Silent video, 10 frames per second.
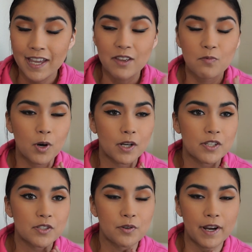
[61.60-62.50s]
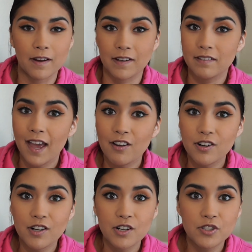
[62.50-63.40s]
It works great on
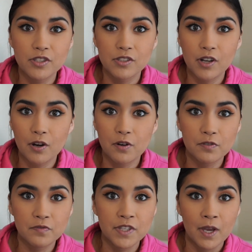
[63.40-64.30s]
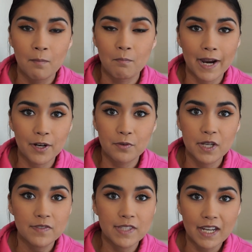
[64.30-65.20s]
counters, stoves,
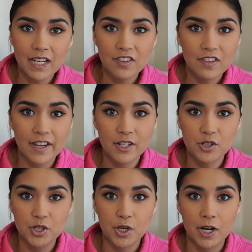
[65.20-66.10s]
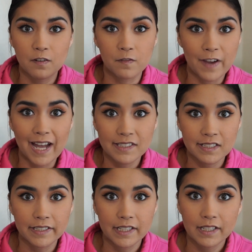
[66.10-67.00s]
microwaves, anything that you're just trying to fast
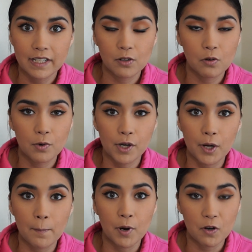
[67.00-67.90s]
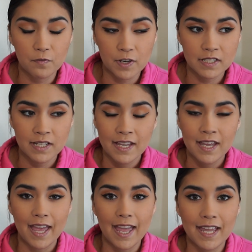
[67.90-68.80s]
clean, it'll work perfect.
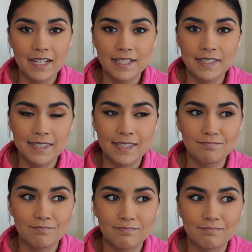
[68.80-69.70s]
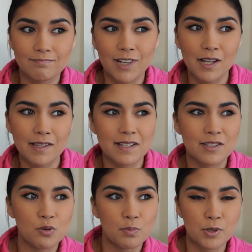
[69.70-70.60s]
And it's not like
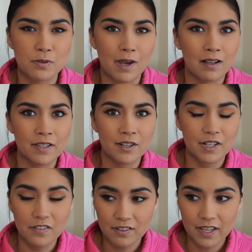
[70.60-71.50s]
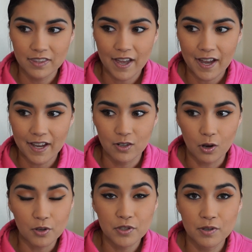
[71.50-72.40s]
super smelly or anything like that. And
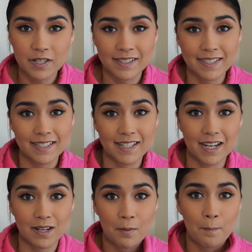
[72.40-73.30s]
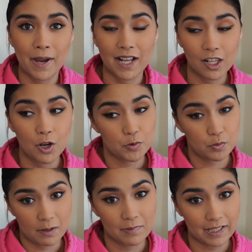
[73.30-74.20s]
also it doesn't stain my clothes
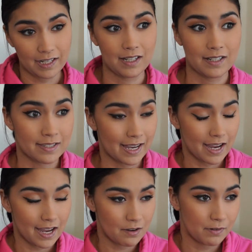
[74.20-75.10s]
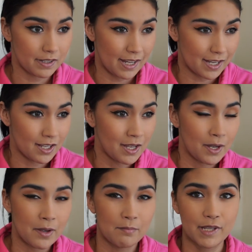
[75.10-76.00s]
when I'm cleaning, because I hate when like
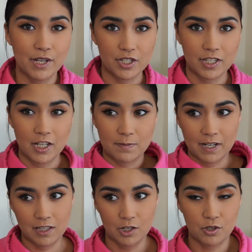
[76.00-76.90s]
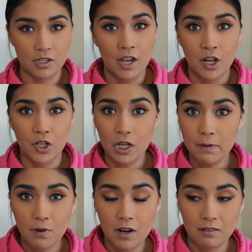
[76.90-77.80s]
bleach stains my clothes. Don't get
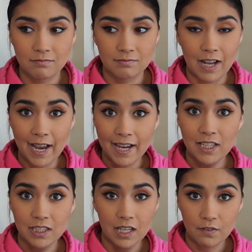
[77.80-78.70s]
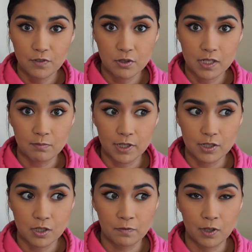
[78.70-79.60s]
me wrong, I love using
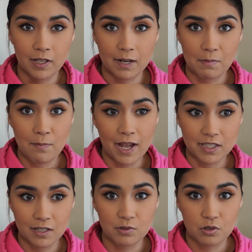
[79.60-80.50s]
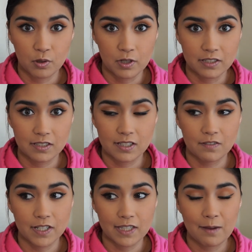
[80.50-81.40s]
bleach for like my bathtubs and toilets and
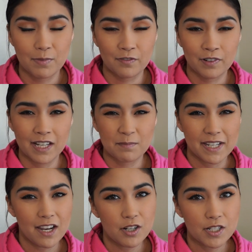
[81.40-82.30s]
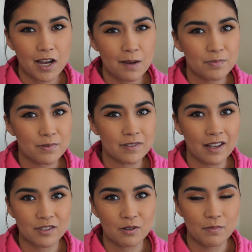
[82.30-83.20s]
stuff like that, but for like my countertops,
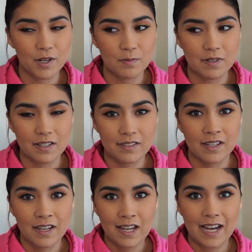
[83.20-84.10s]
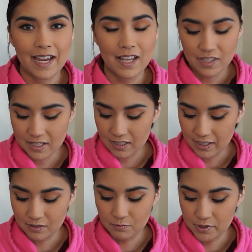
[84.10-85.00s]
not so much, because I hate that it
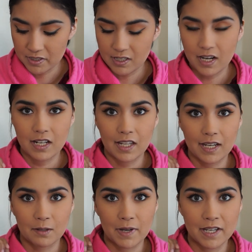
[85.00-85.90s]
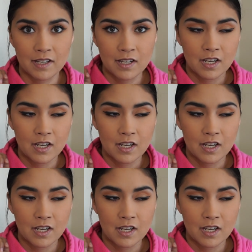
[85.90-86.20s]
like will stain like my